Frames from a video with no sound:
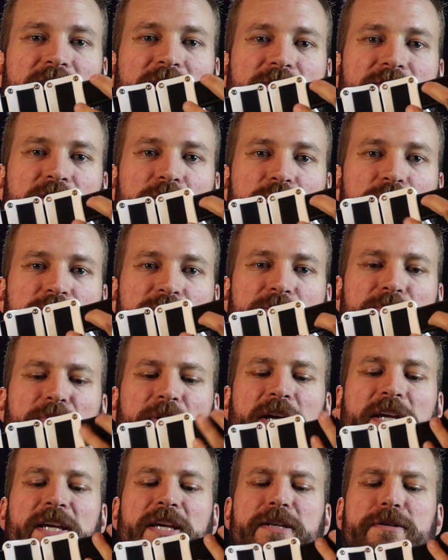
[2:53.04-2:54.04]
give you some
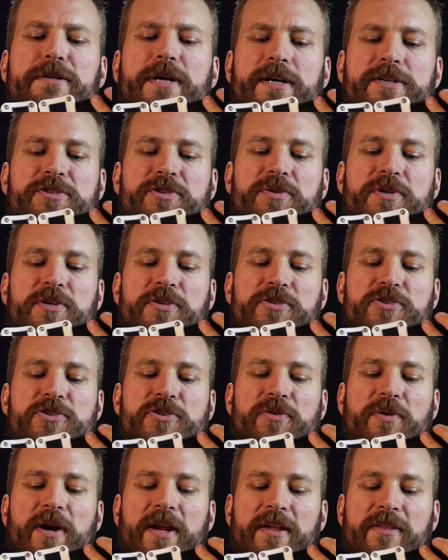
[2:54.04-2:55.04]
like industrial
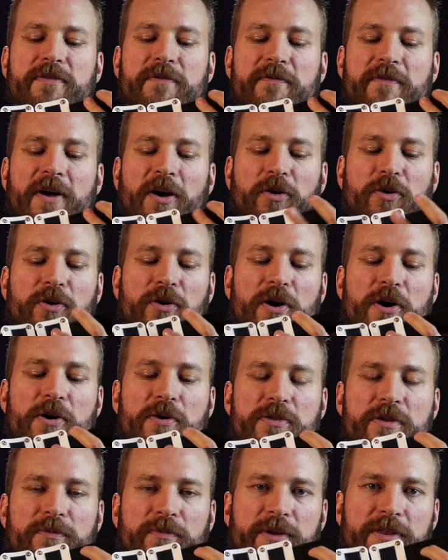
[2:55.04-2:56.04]
strength
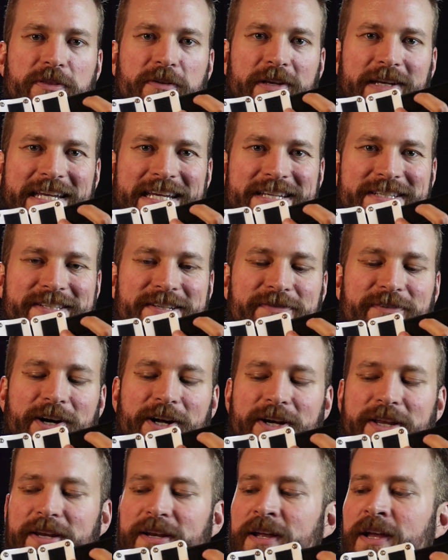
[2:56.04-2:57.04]
Velcro that with adhesive
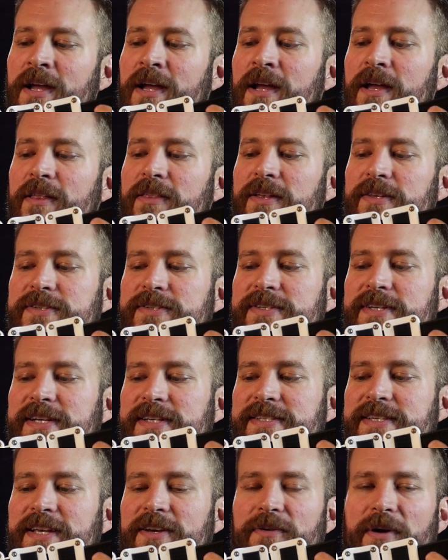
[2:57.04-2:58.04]
on it that
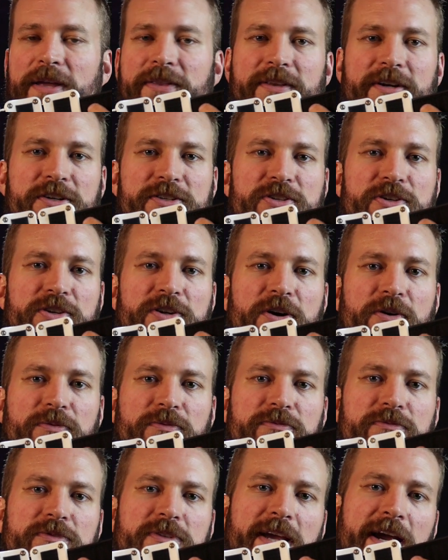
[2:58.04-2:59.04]
sticks in right there so you don't
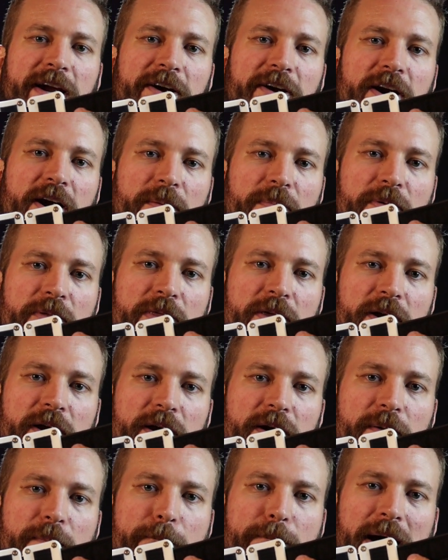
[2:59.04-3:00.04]
tear up
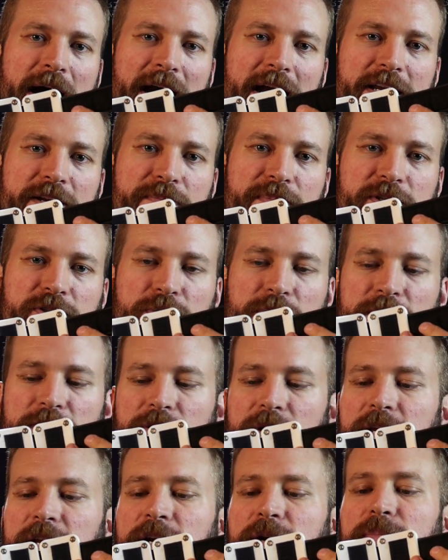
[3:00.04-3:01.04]
the bind between
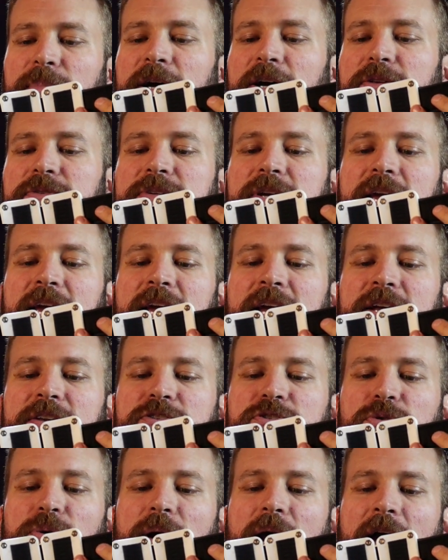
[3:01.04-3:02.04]
your inner belt
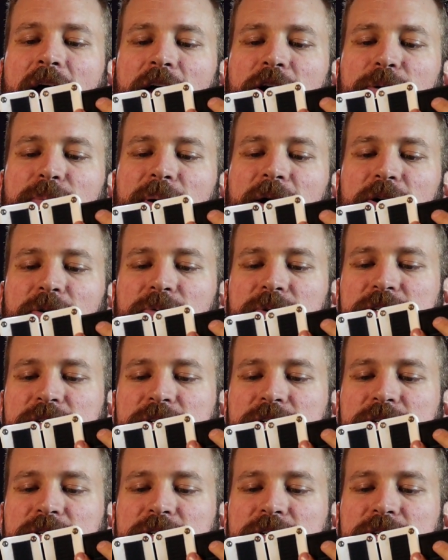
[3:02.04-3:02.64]
and your outer belt,